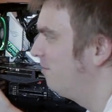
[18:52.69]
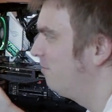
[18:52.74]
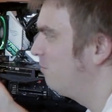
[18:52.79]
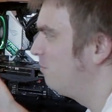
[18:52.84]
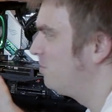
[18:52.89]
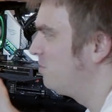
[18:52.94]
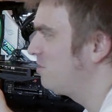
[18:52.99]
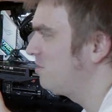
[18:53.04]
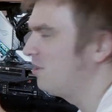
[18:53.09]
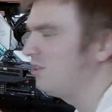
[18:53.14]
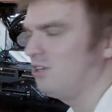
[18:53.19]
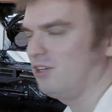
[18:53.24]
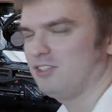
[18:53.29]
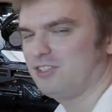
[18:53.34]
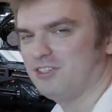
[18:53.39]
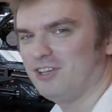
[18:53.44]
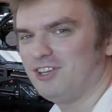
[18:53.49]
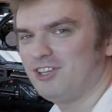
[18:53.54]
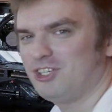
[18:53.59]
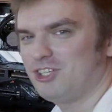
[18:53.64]
with
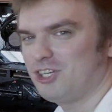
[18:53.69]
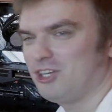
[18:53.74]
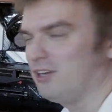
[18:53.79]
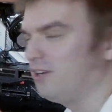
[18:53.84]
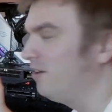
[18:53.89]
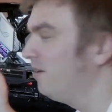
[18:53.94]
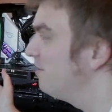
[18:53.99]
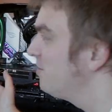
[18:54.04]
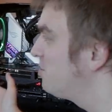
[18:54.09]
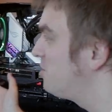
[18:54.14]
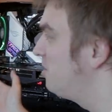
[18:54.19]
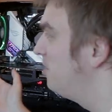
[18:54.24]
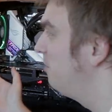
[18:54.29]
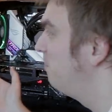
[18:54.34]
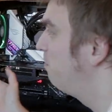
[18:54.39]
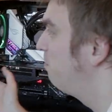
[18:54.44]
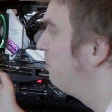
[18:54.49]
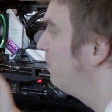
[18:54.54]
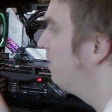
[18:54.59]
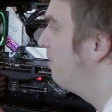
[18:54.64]
such a
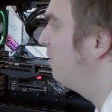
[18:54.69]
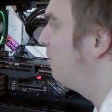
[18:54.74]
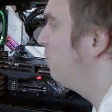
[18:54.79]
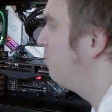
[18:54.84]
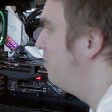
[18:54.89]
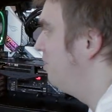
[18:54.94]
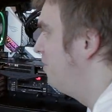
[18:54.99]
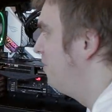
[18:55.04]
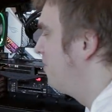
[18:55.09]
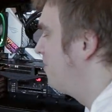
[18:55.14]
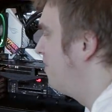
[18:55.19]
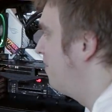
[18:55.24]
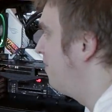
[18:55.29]
cheap video